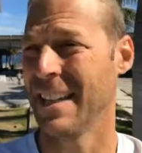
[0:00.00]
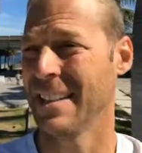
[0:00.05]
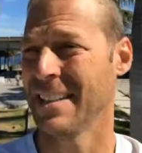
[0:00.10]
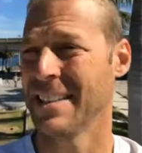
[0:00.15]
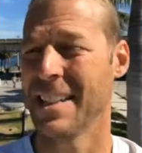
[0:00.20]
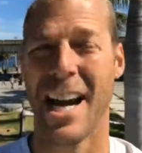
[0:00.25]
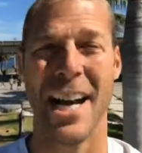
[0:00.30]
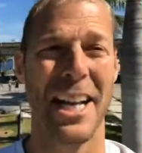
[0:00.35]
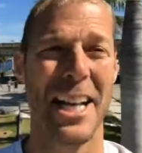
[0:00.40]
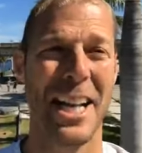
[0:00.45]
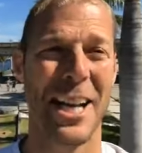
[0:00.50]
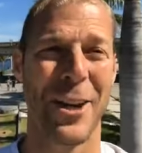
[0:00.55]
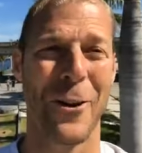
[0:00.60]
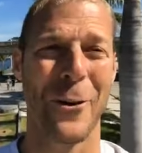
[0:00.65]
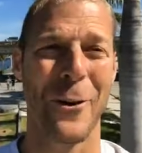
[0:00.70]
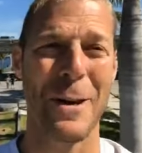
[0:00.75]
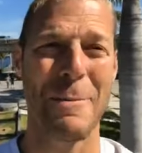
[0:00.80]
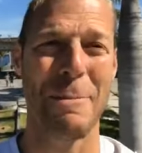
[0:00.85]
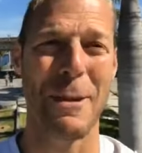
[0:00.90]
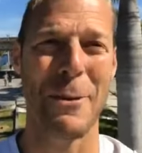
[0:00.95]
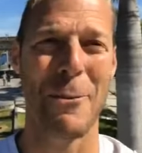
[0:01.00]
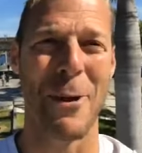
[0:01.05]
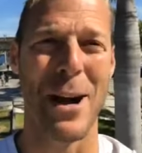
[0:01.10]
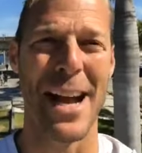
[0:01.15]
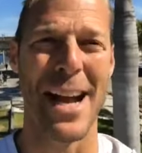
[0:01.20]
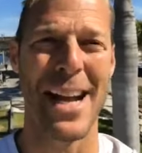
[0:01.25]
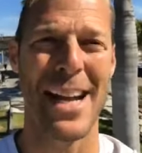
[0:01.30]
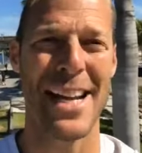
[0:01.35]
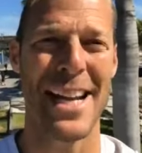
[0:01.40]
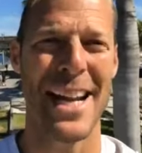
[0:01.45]
not in a creepy
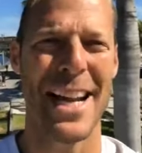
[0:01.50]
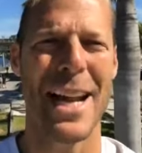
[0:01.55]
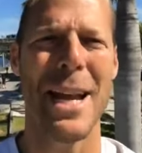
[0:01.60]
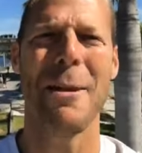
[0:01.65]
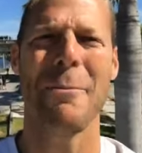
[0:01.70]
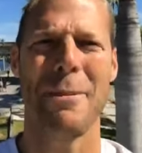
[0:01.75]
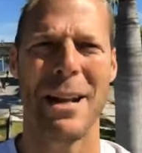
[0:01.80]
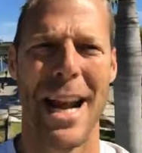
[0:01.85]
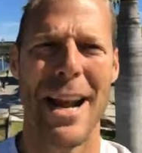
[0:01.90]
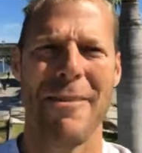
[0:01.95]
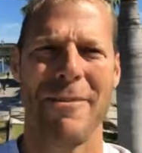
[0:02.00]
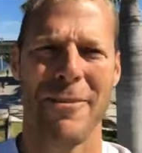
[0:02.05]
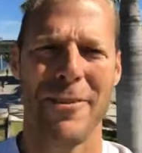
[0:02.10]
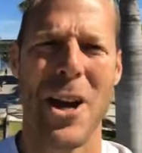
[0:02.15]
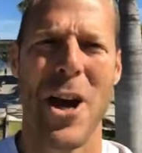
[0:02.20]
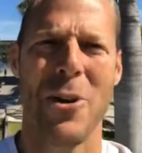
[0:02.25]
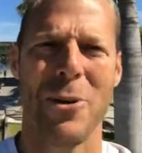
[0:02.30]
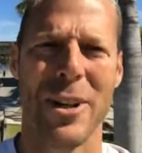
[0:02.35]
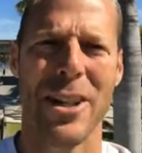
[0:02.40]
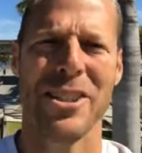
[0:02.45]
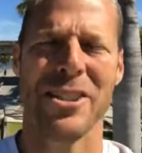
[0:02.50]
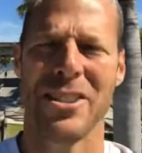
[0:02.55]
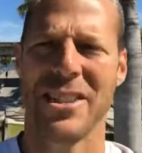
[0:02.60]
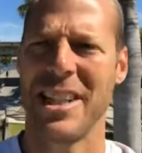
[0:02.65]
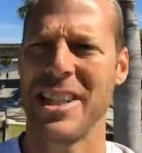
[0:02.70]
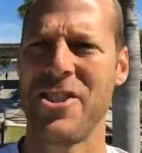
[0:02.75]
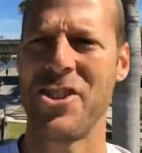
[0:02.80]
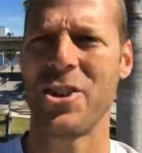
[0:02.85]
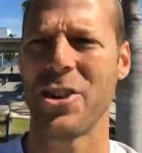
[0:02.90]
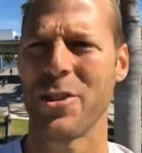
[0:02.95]
way, but I've noticed
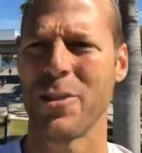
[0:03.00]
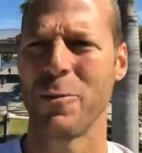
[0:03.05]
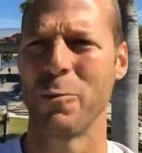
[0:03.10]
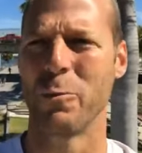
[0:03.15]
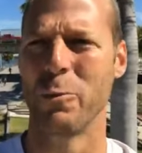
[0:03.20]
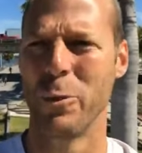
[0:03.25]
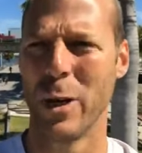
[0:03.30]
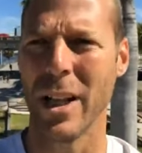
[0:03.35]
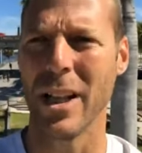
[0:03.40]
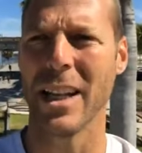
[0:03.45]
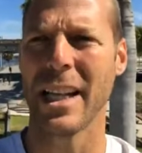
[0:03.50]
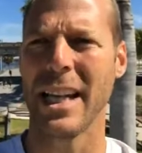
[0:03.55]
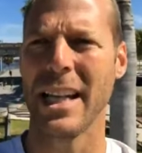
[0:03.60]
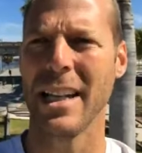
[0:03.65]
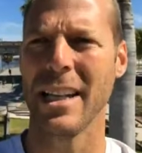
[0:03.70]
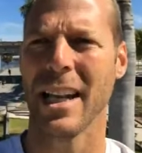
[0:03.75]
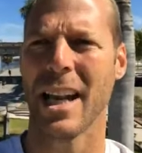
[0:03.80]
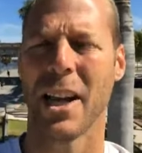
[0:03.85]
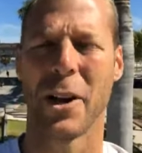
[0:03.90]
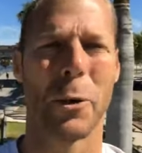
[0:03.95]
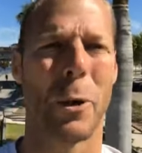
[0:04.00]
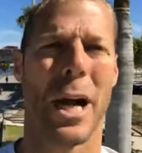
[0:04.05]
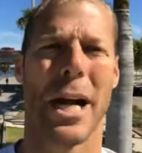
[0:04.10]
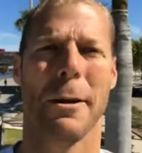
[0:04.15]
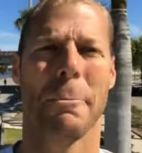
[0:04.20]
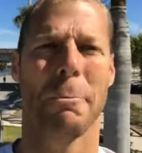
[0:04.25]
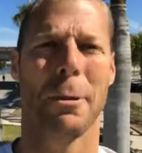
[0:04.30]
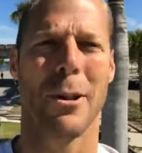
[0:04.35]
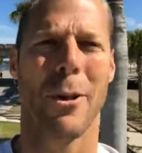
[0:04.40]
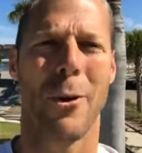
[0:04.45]
that you're really a great
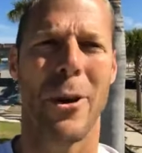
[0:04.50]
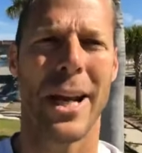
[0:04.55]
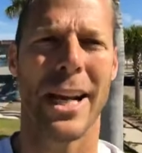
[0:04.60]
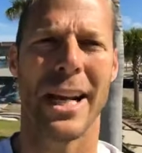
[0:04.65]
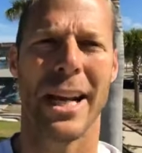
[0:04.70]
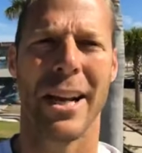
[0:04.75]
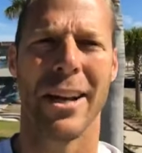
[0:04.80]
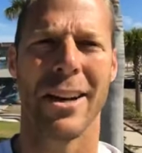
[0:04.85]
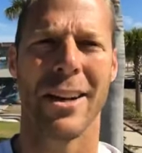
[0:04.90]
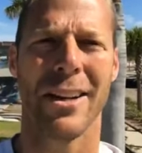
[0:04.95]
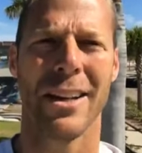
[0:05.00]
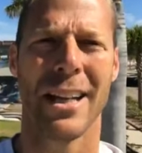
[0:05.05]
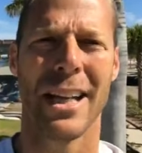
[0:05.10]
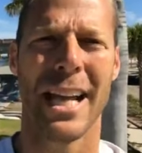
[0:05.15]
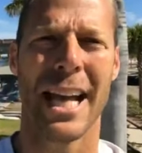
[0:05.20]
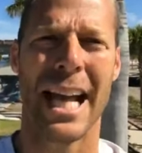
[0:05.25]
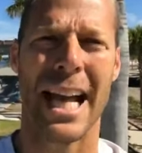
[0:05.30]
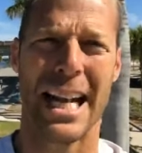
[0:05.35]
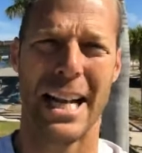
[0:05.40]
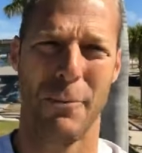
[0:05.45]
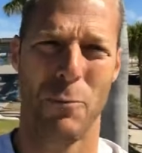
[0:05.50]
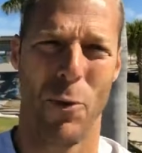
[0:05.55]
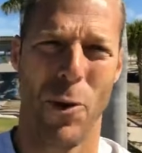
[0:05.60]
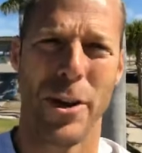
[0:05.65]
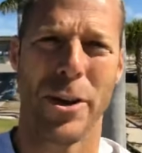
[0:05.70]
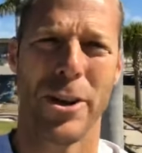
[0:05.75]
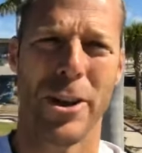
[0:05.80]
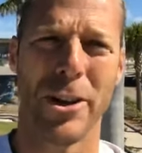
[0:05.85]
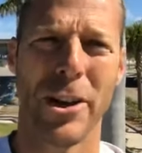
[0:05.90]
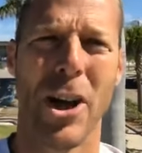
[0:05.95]
employee here, and I'm
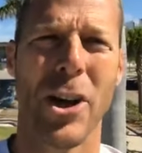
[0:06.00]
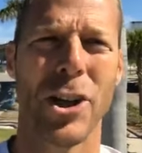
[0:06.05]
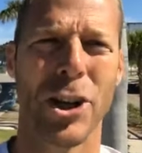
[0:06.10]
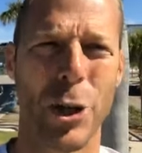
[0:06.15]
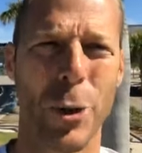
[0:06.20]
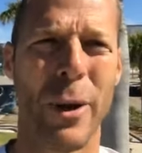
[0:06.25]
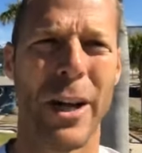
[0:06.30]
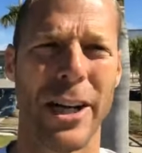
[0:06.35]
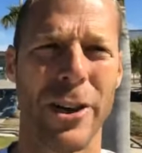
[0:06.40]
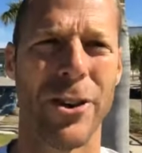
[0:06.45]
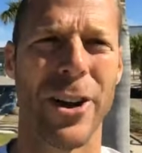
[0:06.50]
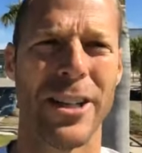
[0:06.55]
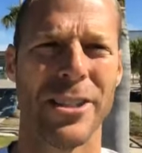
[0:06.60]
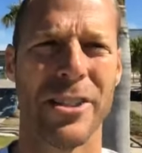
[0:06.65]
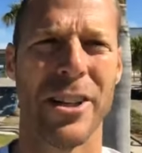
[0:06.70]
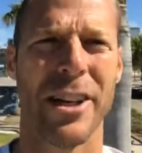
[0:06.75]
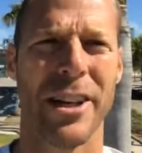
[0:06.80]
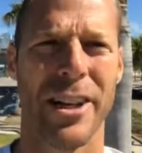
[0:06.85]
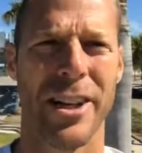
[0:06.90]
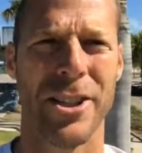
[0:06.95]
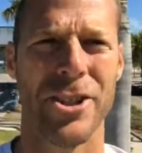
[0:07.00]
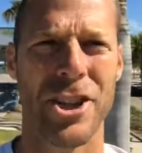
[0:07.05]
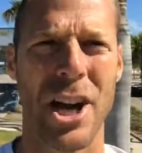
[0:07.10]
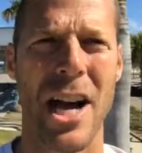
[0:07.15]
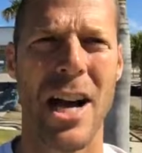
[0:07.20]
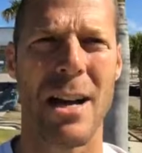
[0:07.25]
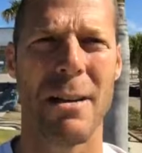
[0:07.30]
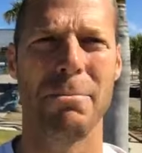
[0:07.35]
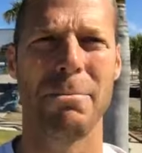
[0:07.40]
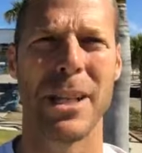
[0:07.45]
wondering, are you interested in a
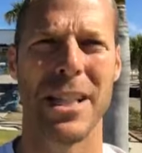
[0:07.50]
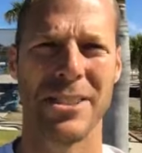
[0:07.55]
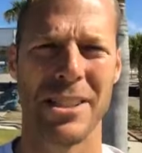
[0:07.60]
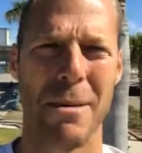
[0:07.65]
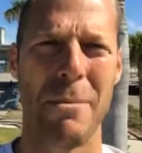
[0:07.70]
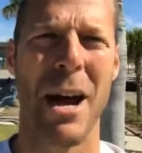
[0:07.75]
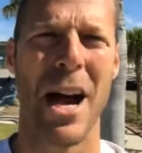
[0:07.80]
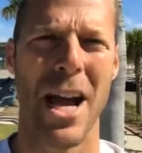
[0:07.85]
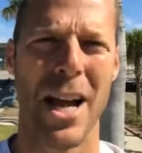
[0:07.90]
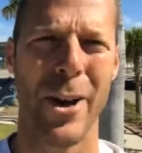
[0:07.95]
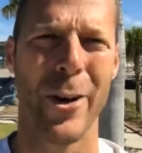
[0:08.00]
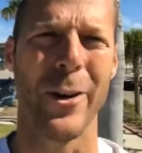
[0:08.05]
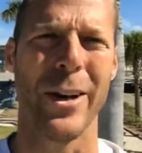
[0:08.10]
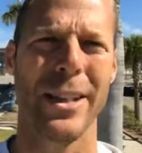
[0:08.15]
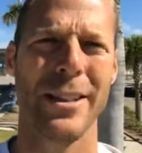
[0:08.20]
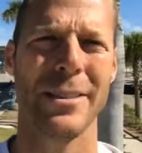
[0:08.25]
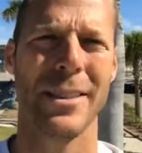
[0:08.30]
job? Because I'm hiring.